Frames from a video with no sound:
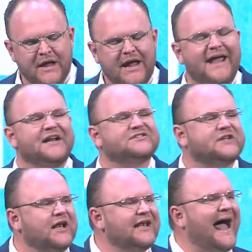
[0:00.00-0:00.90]
It is the
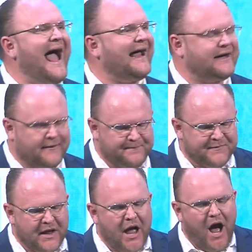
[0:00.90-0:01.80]
lack
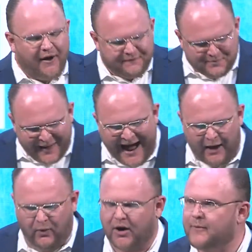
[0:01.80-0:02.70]
of
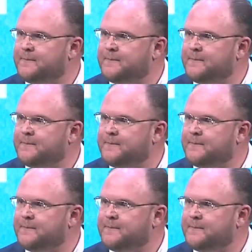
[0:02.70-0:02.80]
power